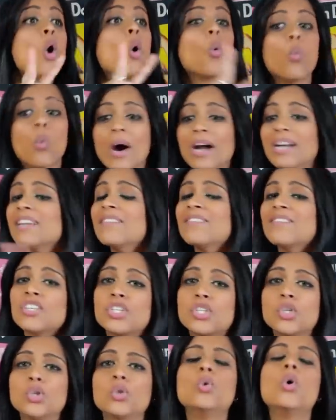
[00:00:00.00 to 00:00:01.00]
one of the
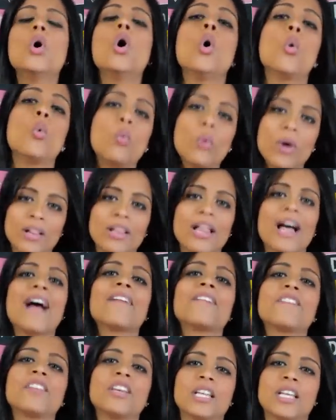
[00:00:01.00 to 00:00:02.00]
two will
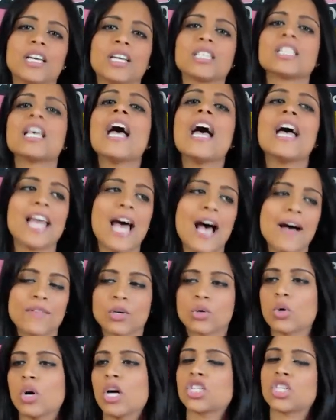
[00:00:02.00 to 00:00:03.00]
have feelings and have
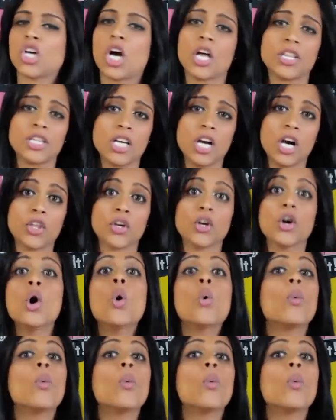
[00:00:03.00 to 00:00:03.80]
a crush on the other.